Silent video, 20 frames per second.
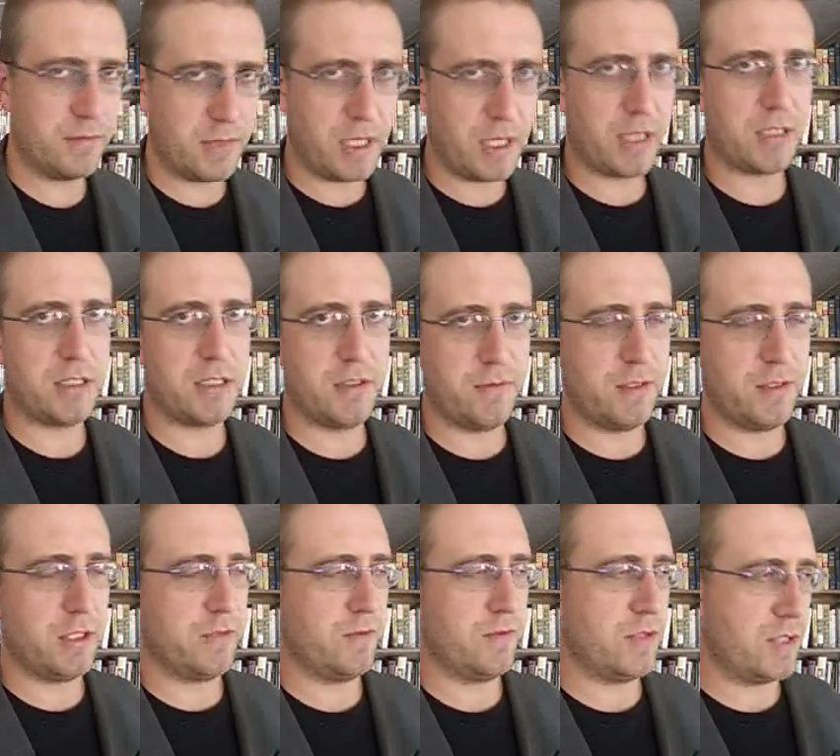the
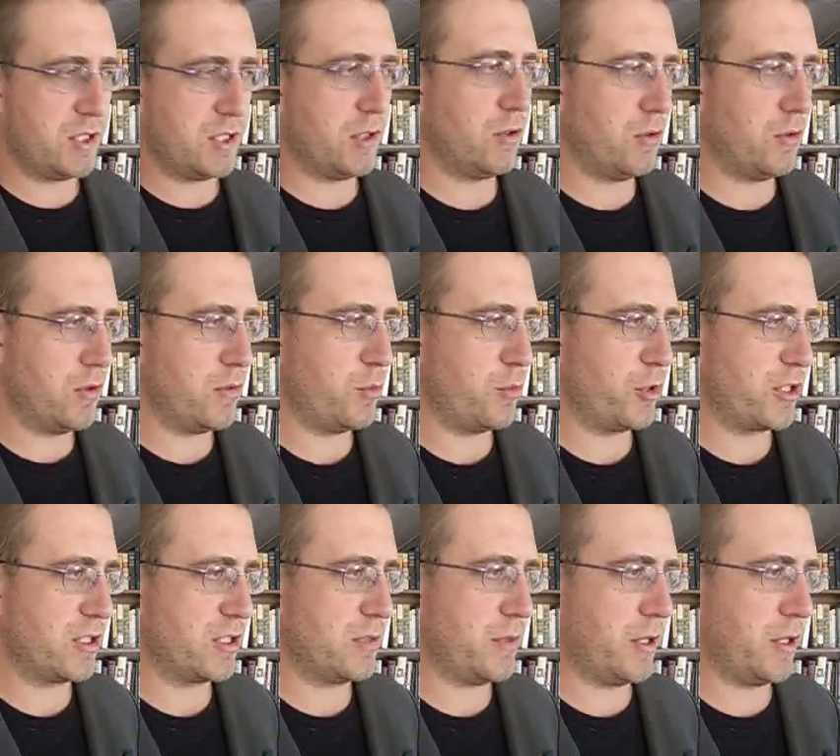activity of the soul that
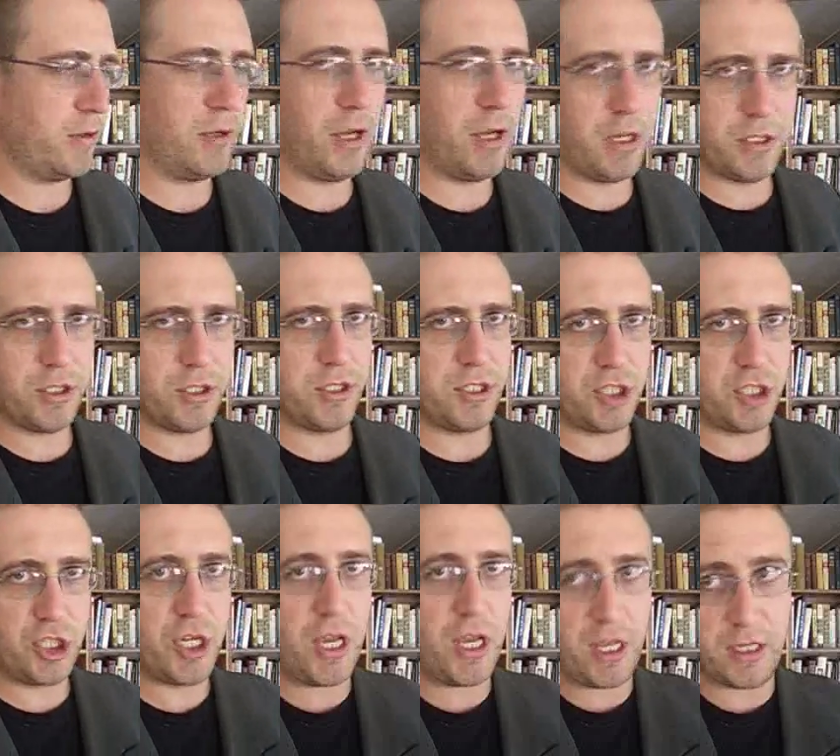brings about not
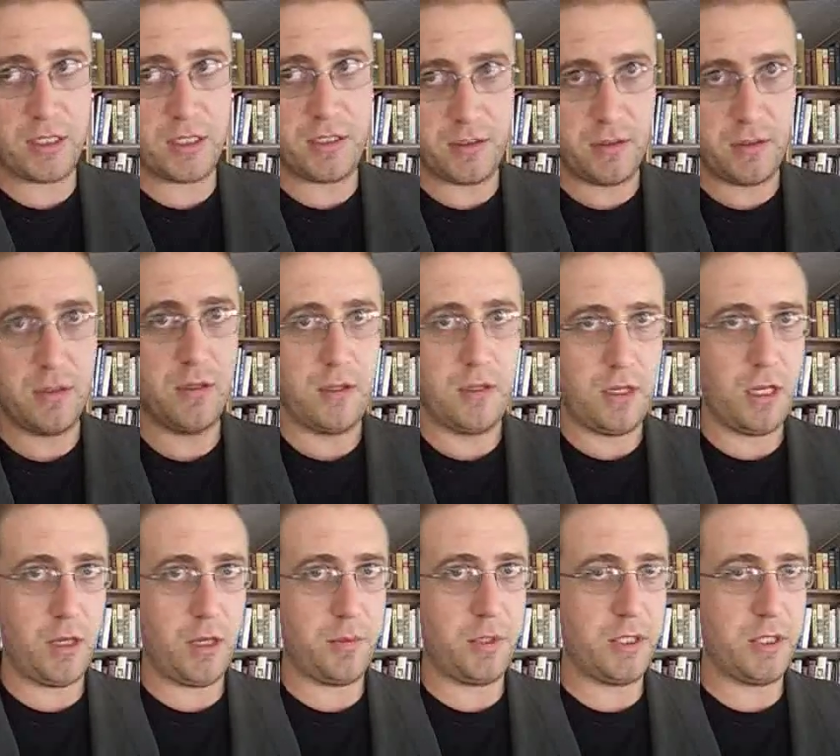just chance
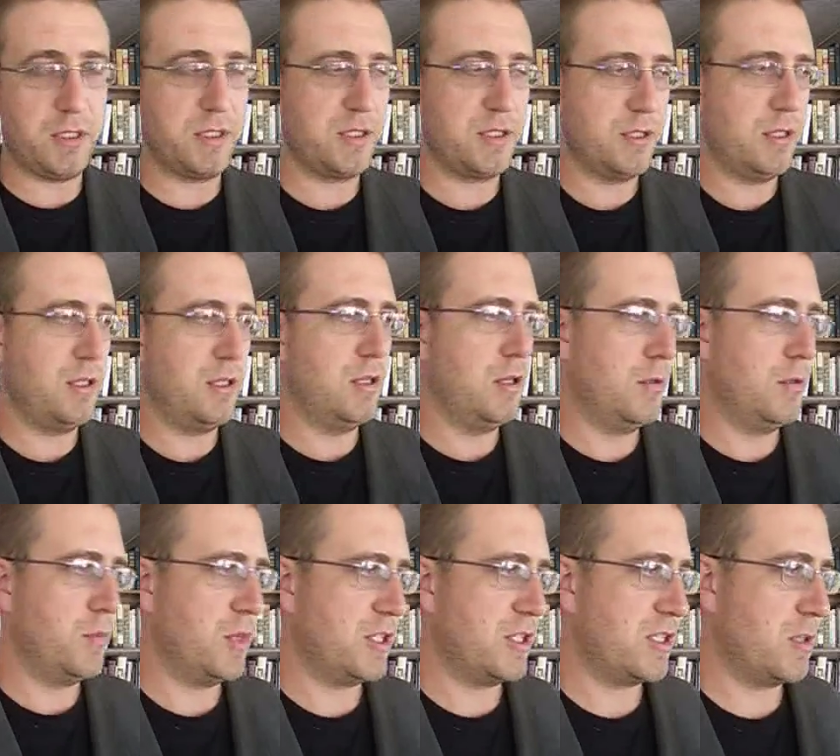happiness,
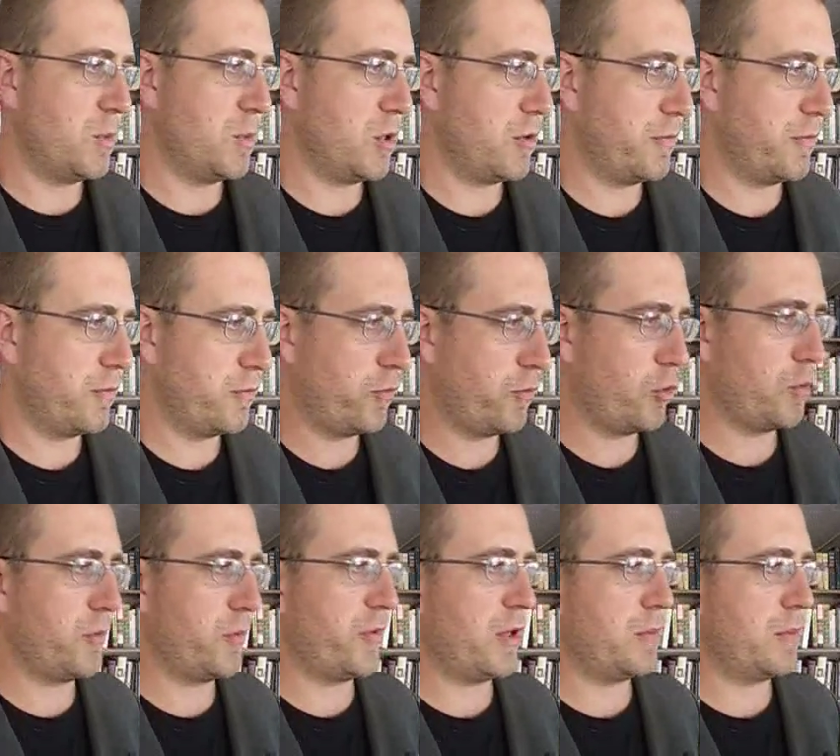but some other
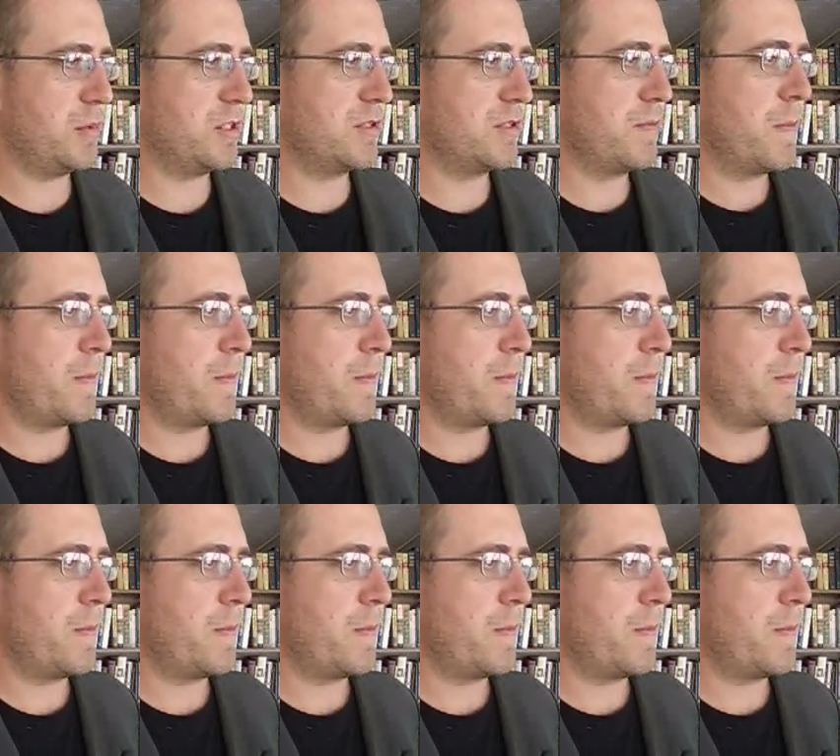form of happiness.